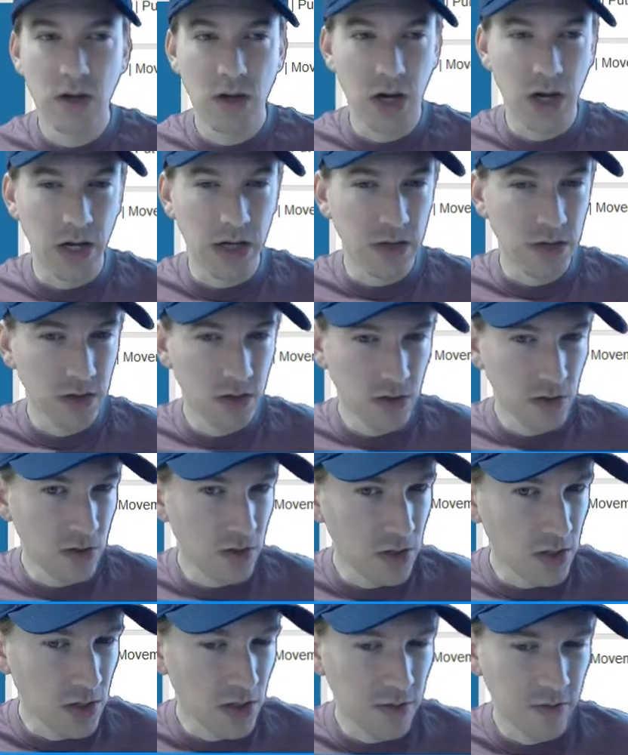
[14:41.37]
I
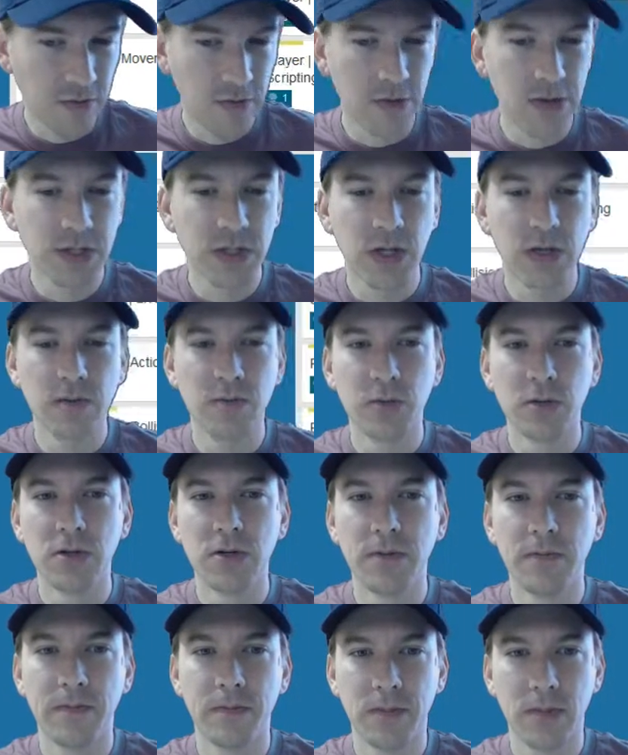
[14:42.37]
could, for
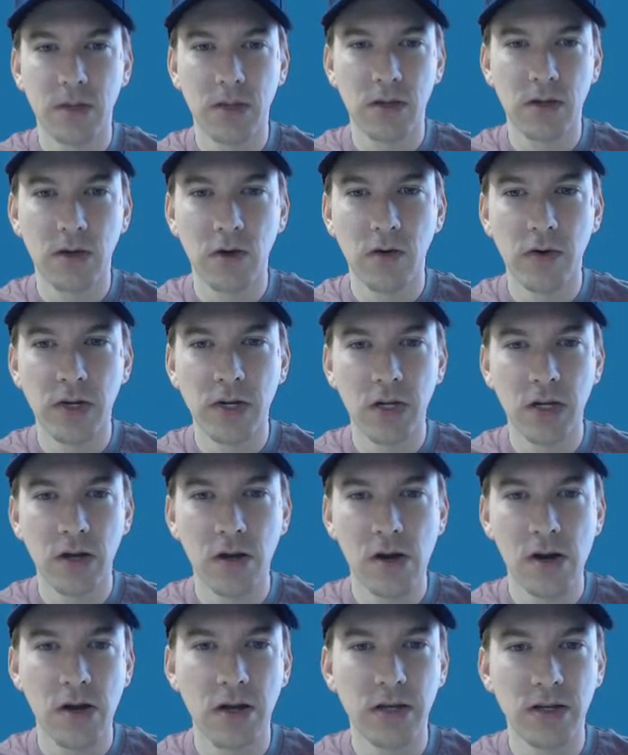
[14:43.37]
example, go in
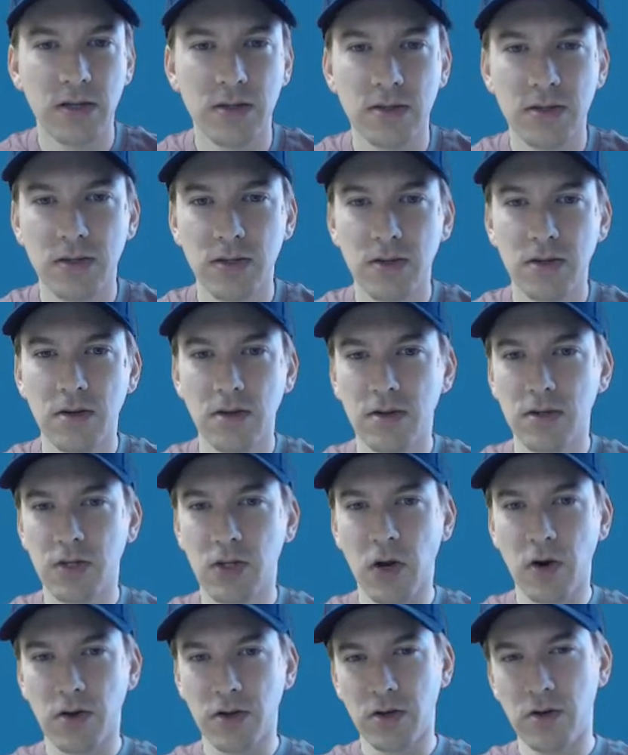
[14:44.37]
here and
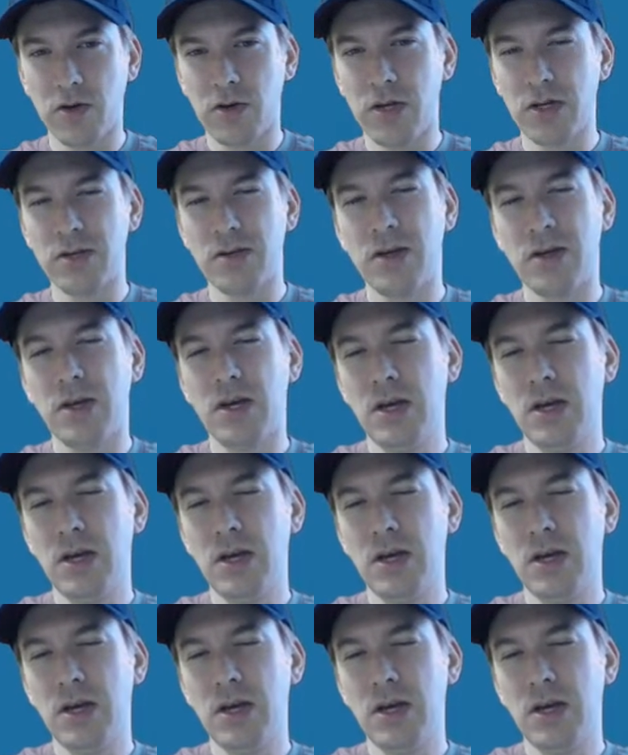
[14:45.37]
start going,